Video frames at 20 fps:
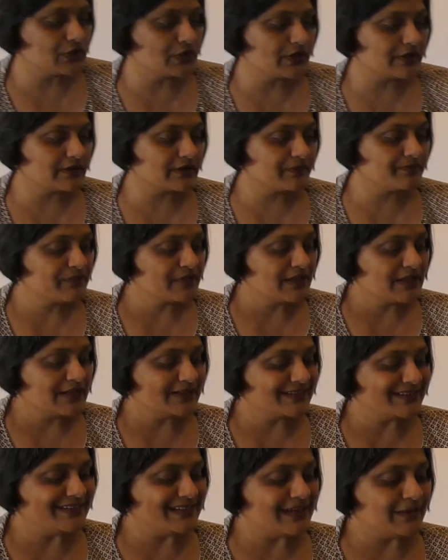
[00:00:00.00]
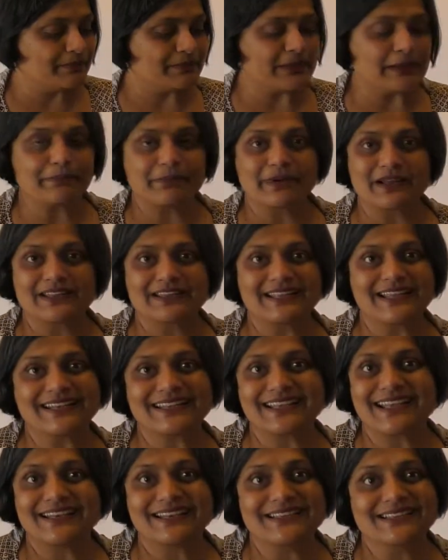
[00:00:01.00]
or a paper that
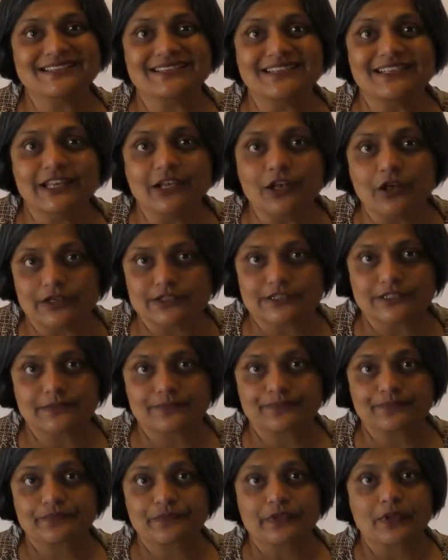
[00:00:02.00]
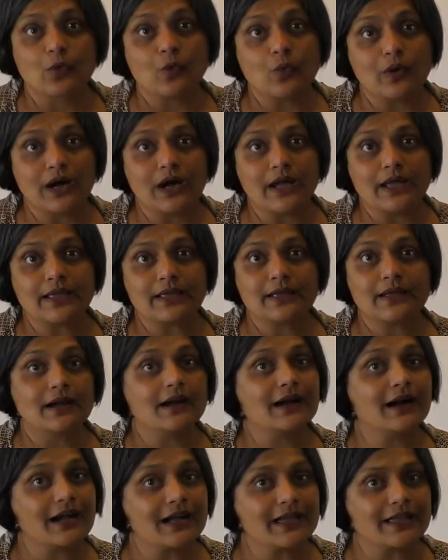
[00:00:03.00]
can easily lost. Why?
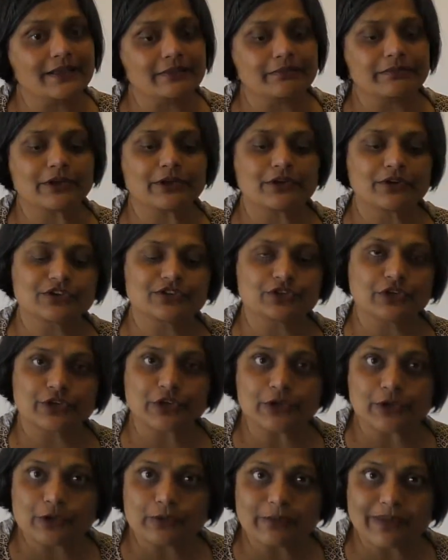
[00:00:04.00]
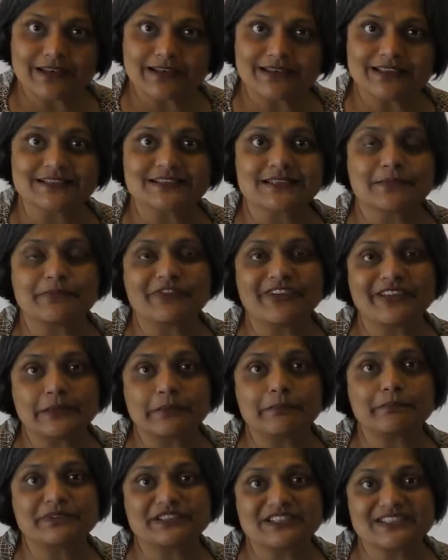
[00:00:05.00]
Again, because your document is a very
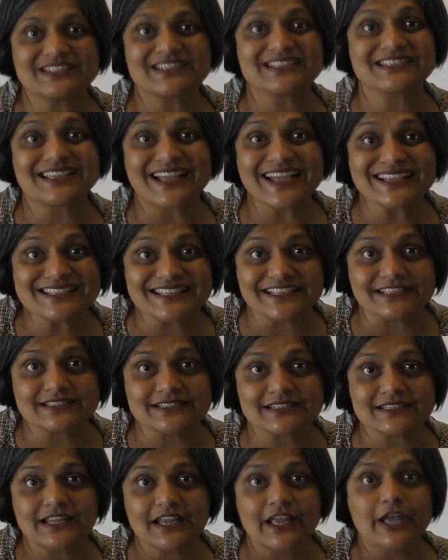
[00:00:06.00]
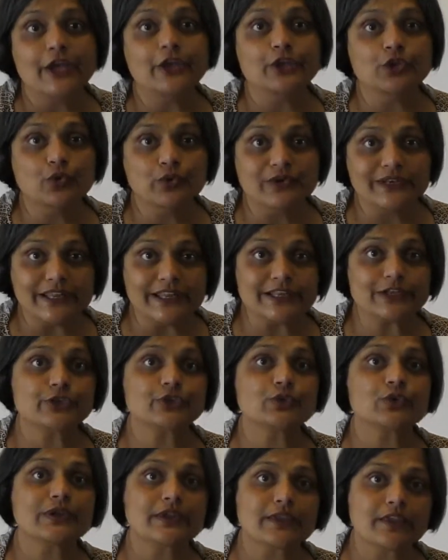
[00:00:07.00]
precious asset. You need
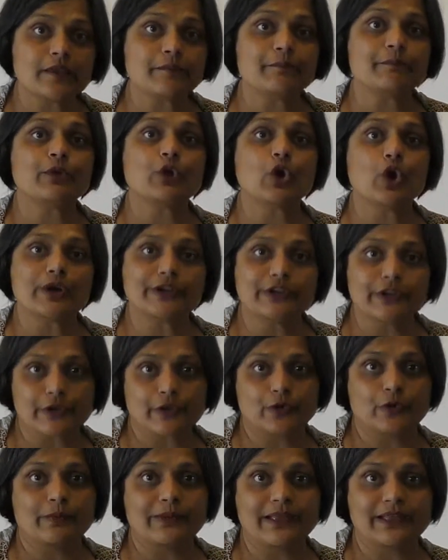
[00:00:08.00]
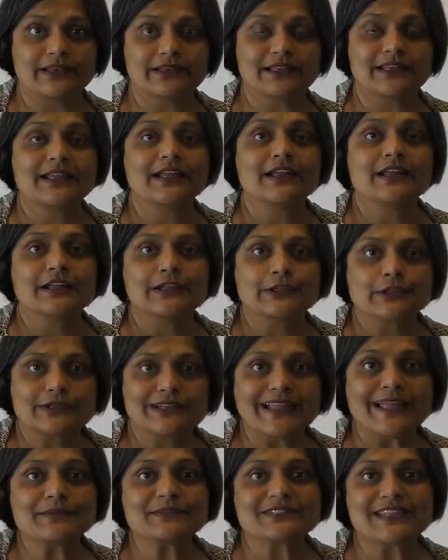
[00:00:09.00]
to keep your document
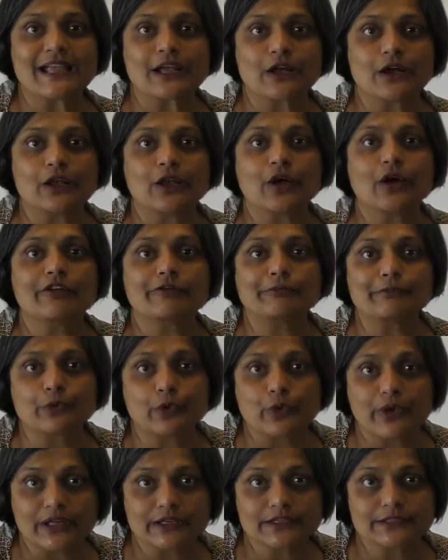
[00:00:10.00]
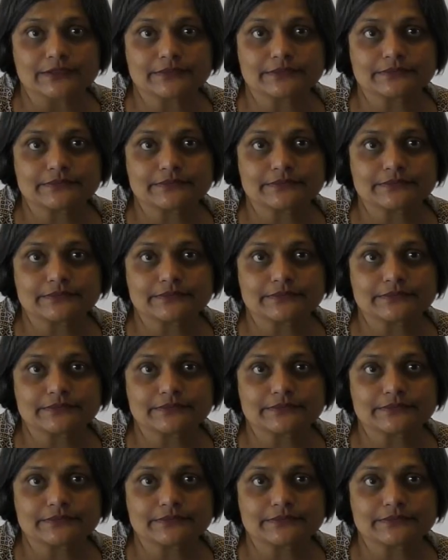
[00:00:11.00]
life cycle of product.